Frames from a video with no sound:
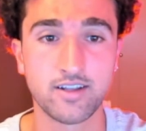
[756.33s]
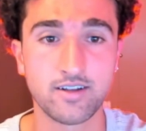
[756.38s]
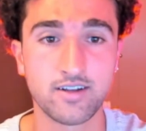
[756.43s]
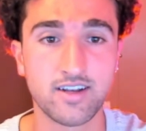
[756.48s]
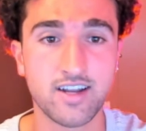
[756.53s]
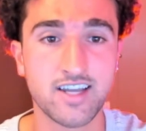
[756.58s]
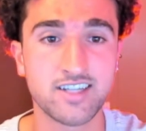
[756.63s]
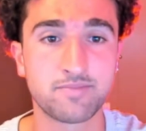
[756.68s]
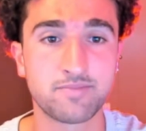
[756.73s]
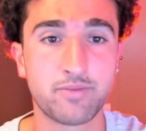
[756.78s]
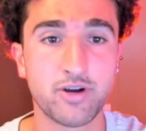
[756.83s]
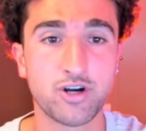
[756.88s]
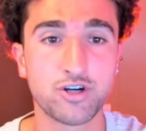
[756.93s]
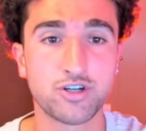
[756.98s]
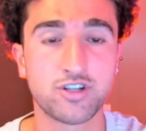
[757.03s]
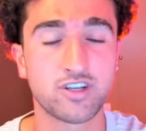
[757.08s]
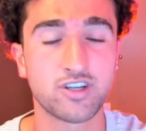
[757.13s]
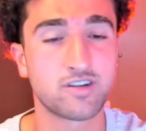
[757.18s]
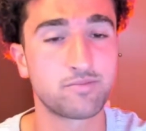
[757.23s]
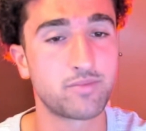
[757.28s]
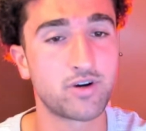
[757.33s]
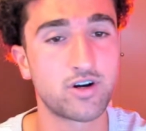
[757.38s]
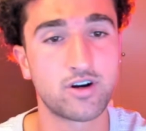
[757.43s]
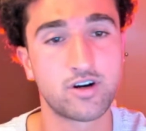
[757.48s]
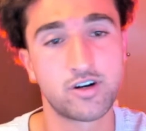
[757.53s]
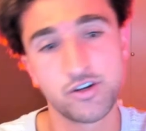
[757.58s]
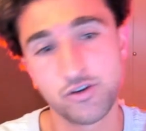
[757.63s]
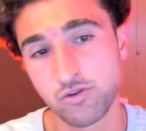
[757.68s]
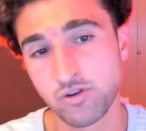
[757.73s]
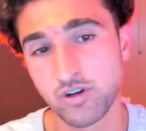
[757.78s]
Nice bearish looking
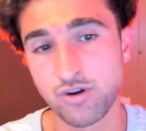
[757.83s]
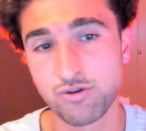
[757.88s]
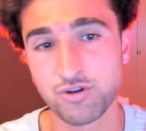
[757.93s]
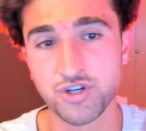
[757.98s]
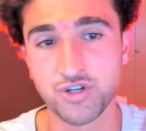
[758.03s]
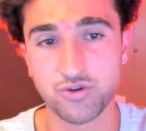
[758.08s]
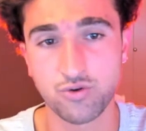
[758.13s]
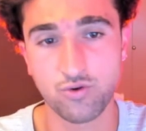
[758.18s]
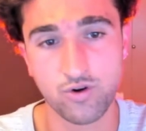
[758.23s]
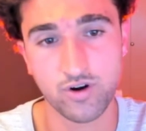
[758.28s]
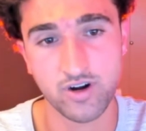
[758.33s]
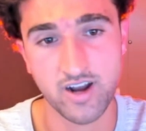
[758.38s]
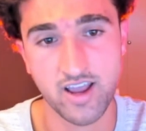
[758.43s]
bar. You can go short,